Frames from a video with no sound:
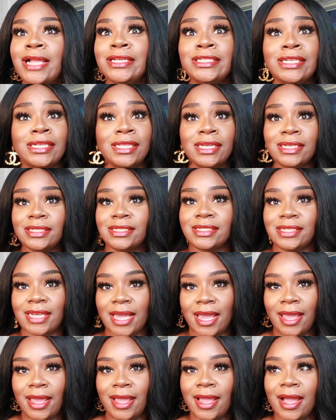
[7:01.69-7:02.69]
To this
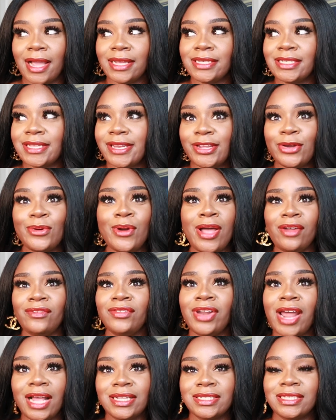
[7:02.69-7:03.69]
day, I still have
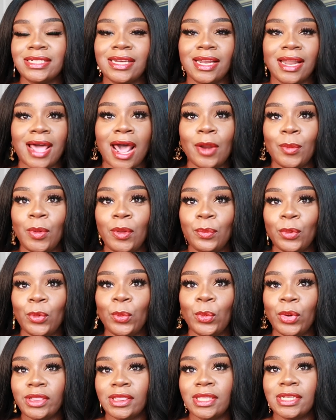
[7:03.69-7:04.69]
not seen a lot of people
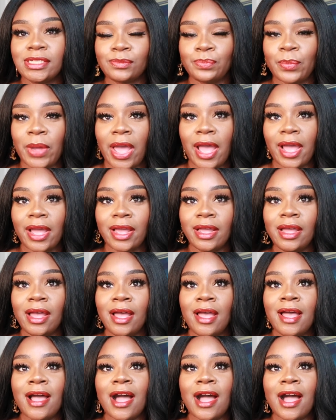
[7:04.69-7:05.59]
with this bag.